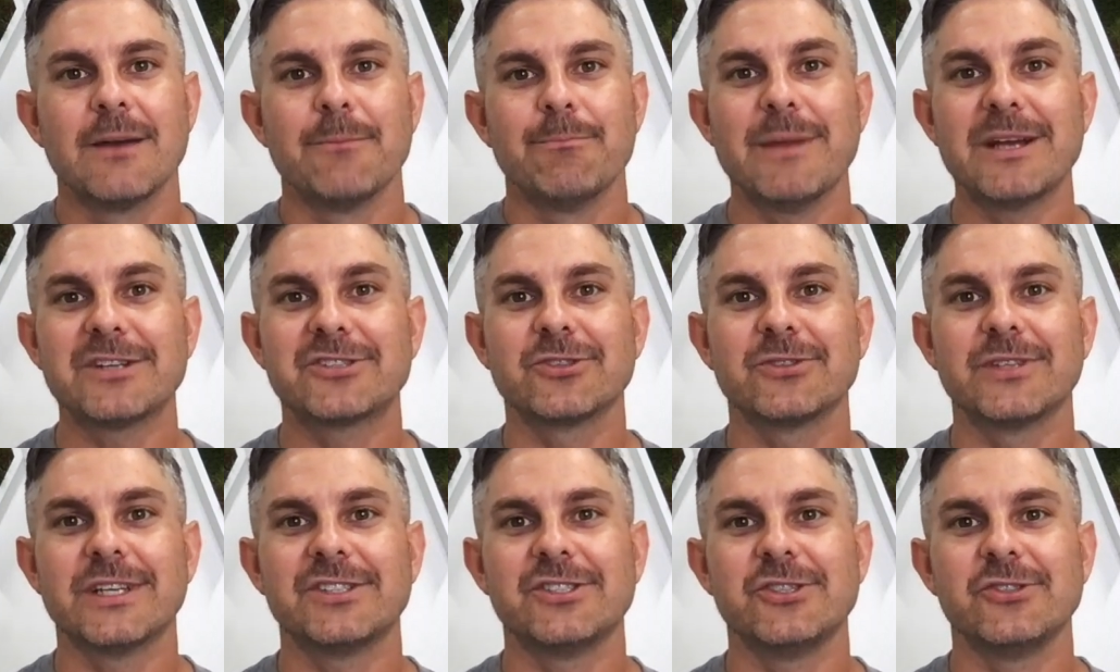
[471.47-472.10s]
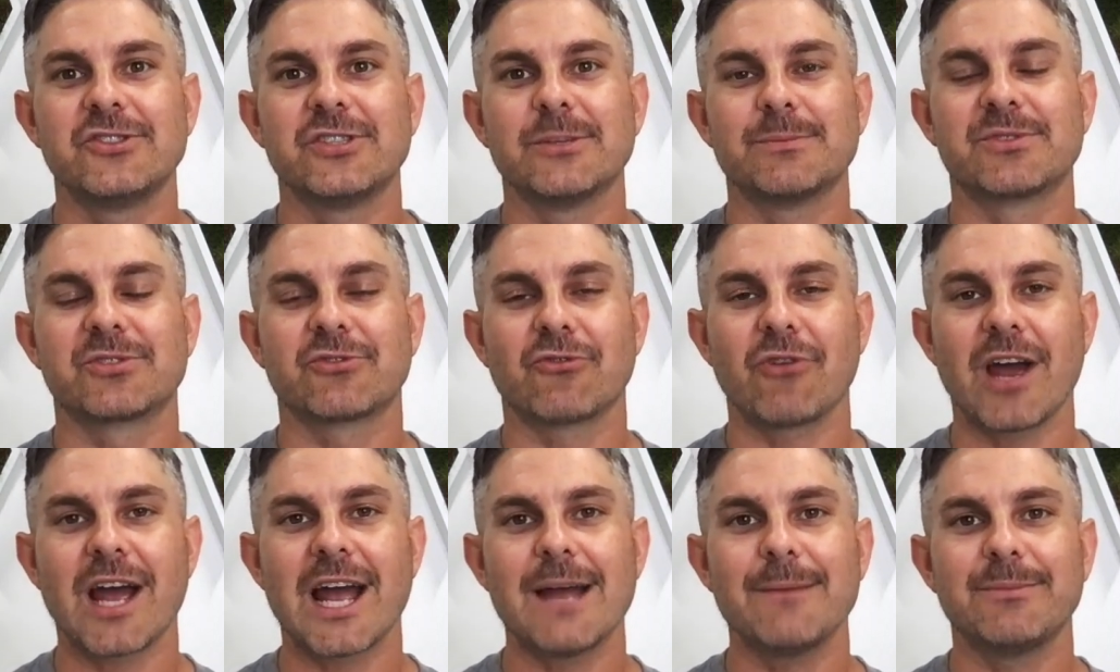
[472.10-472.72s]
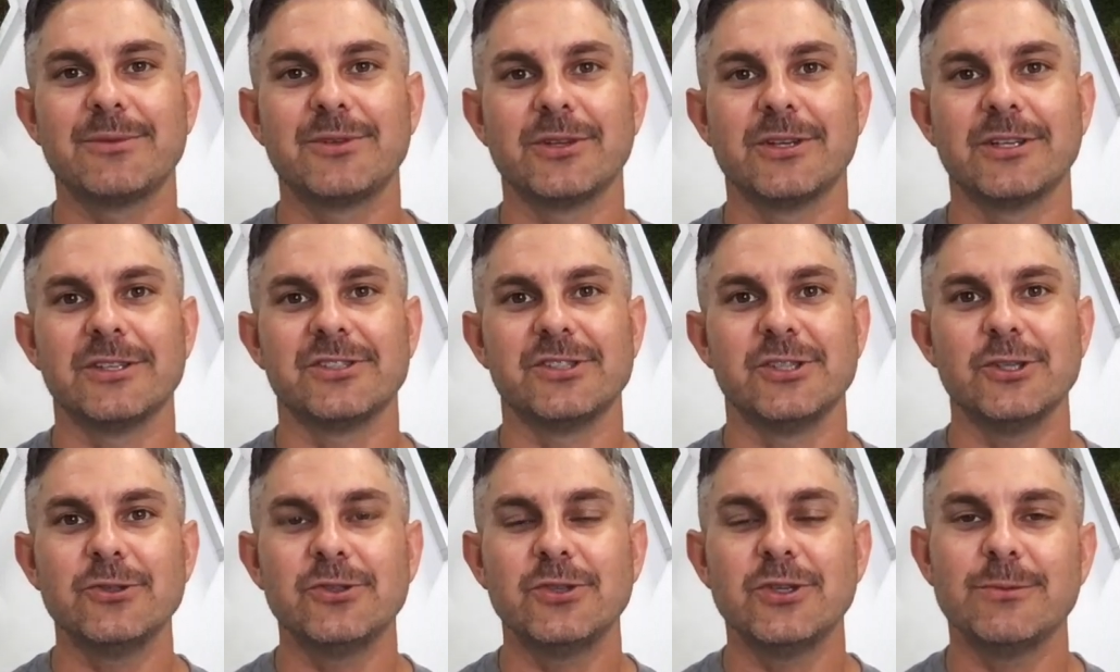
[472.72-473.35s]
Make sure that you subscribe to
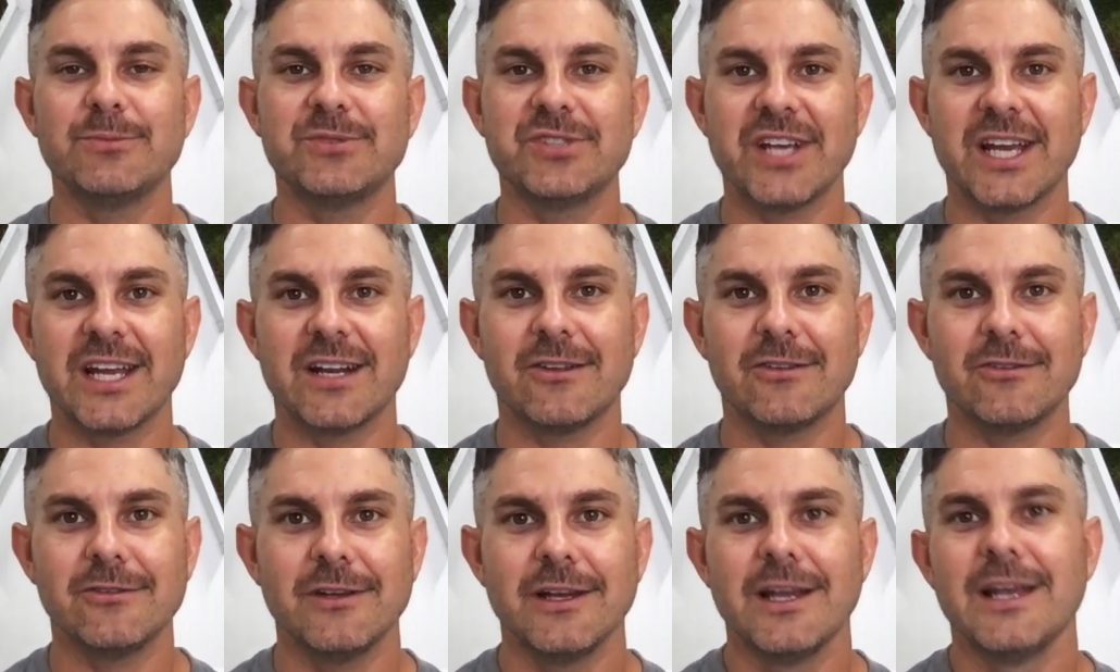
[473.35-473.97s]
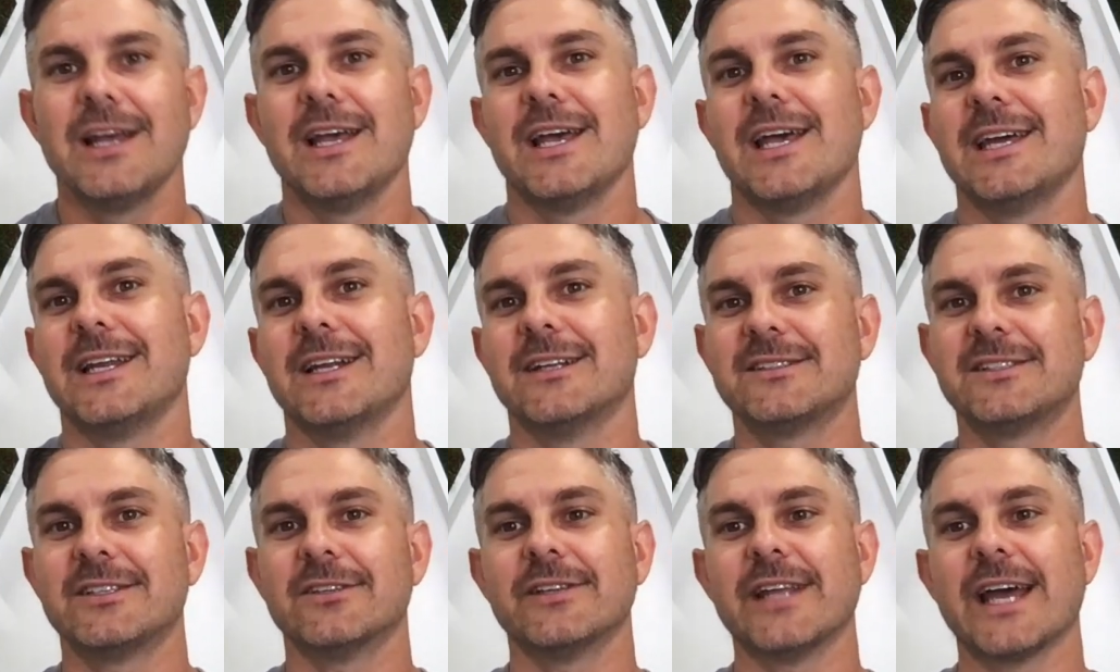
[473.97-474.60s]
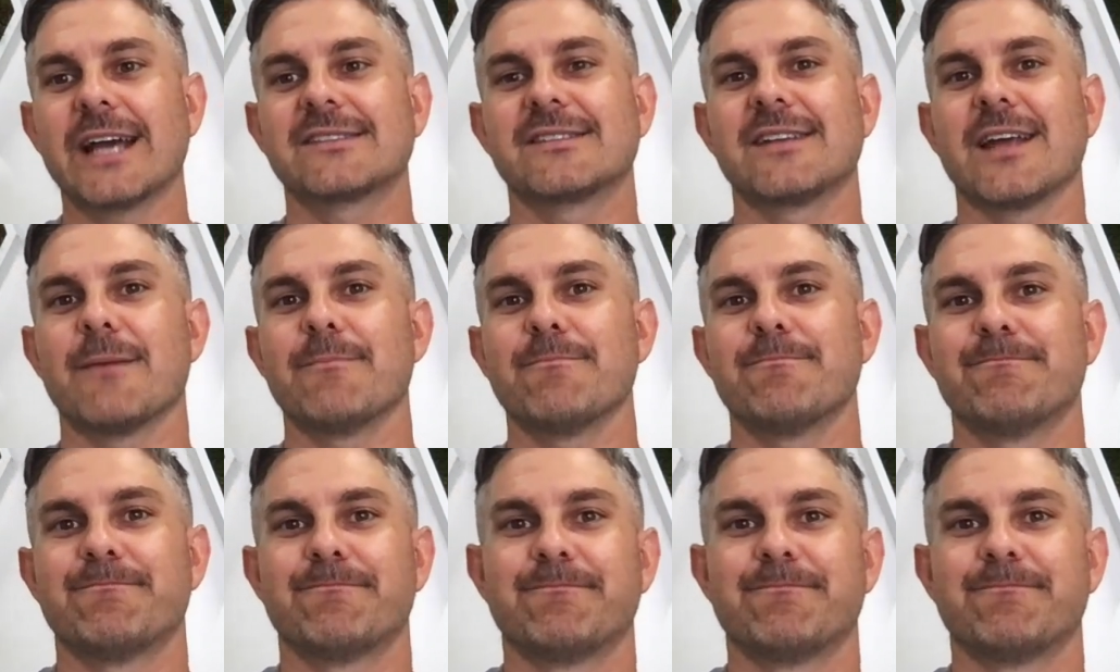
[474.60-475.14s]
this YouTube channel. And until next time.